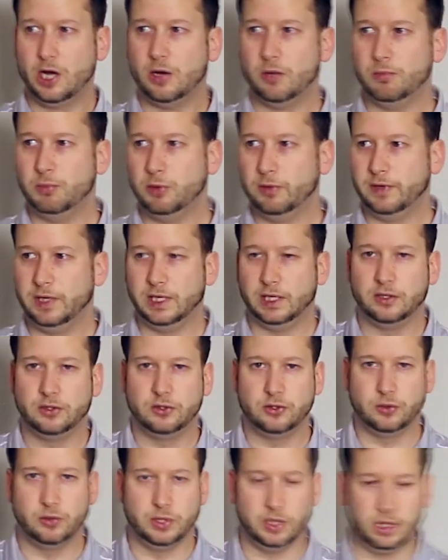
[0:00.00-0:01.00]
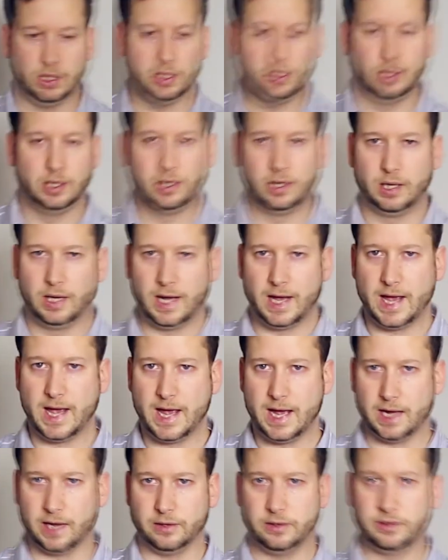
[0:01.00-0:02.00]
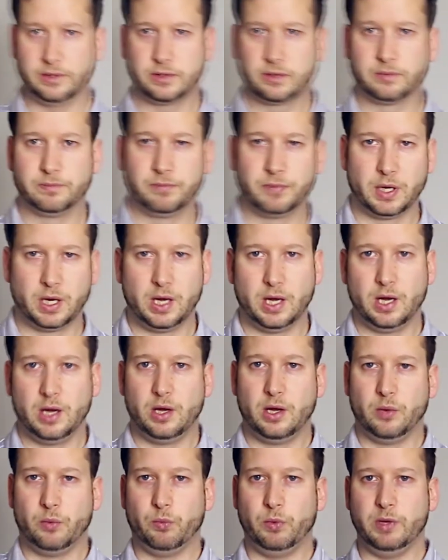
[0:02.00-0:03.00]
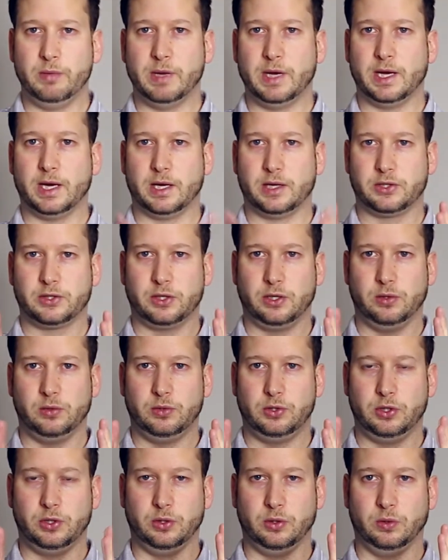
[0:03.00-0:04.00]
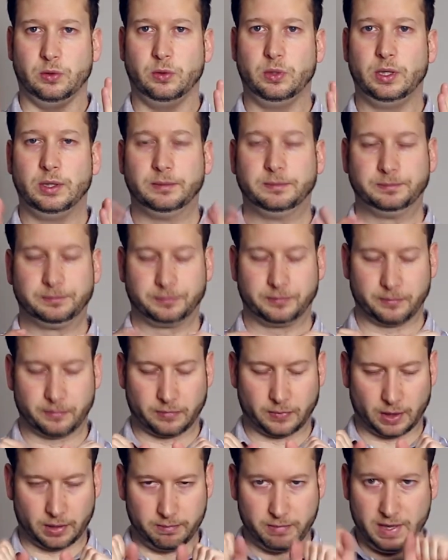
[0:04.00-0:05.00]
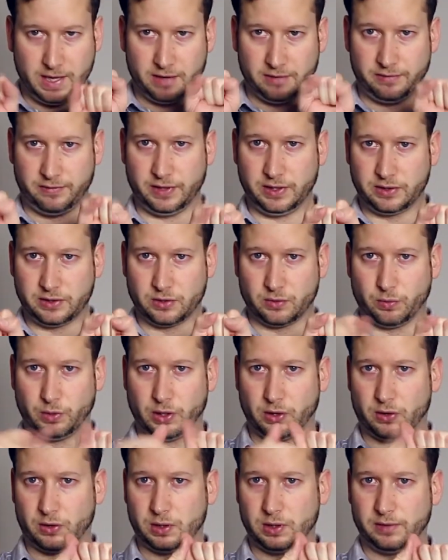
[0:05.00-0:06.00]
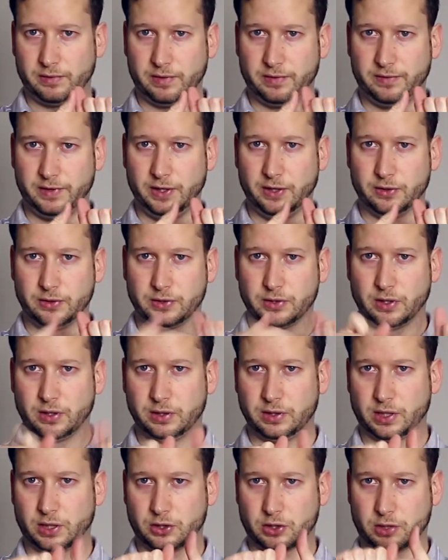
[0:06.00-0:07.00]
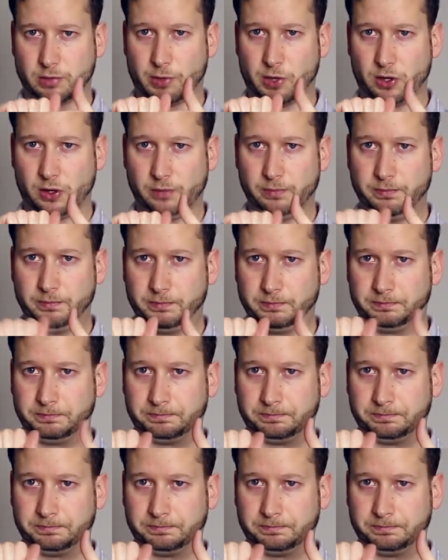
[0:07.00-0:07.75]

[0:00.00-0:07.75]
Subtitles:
Moving into the hands, we may ask you to make a fist where all of the fingers touch the palm.